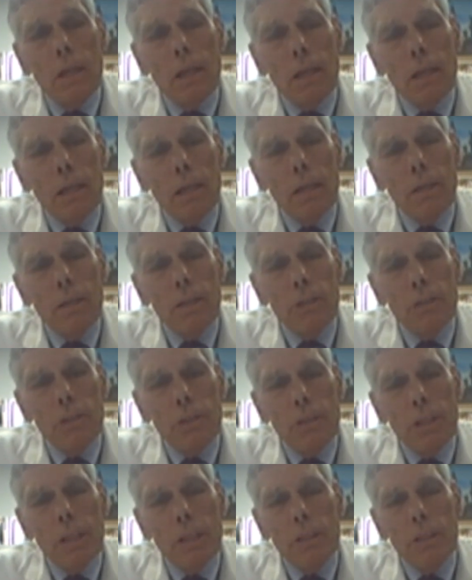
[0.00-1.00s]
that you
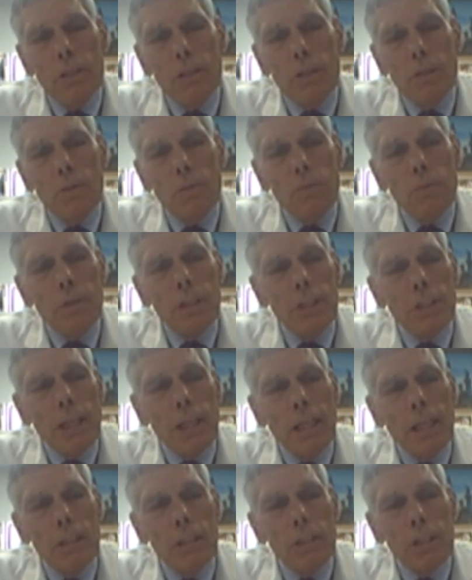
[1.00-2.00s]
need to
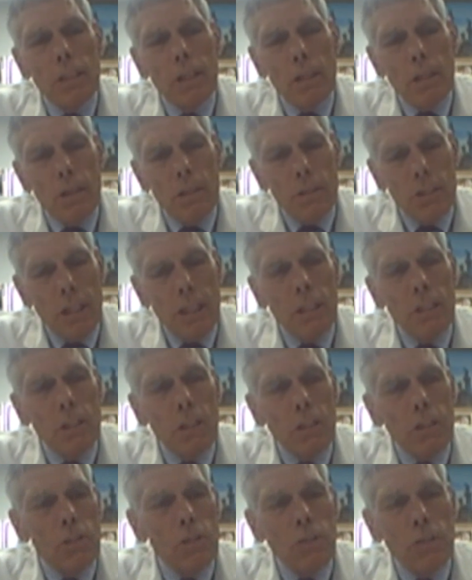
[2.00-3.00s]
rechange it or change
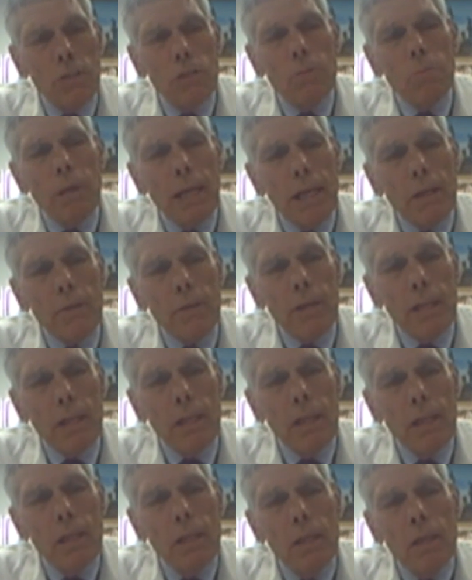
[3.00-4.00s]
it to a new
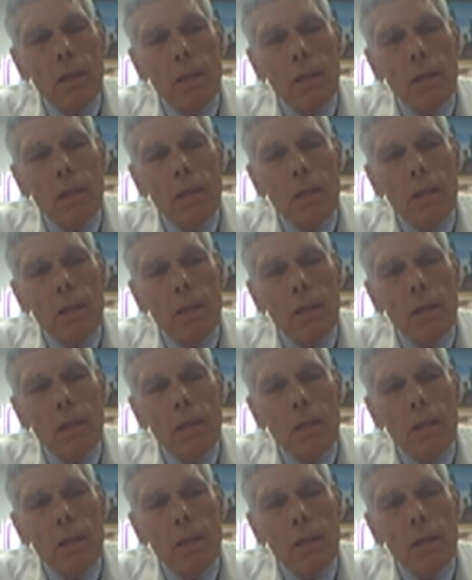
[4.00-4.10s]
battery.